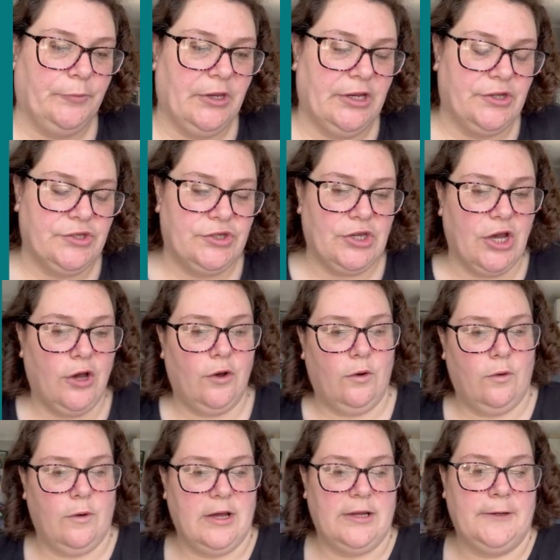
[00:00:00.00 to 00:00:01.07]

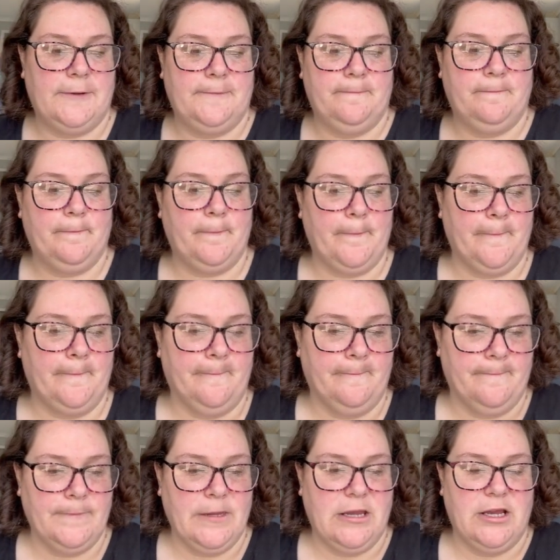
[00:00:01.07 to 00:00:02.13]
So
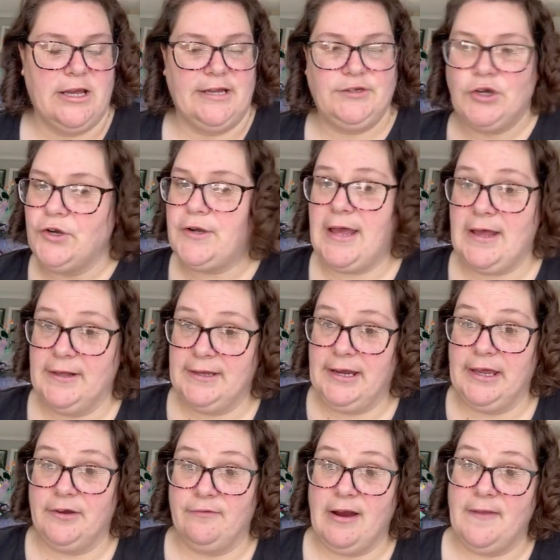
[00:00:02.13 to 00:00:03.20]
I don't know how I'm going to
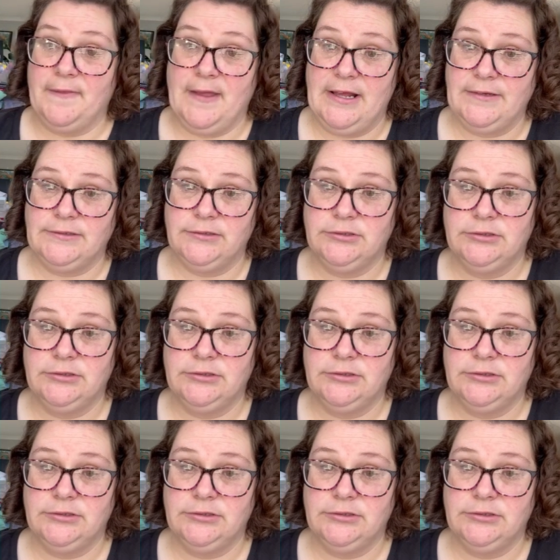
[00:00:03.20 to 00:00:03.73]
get around that.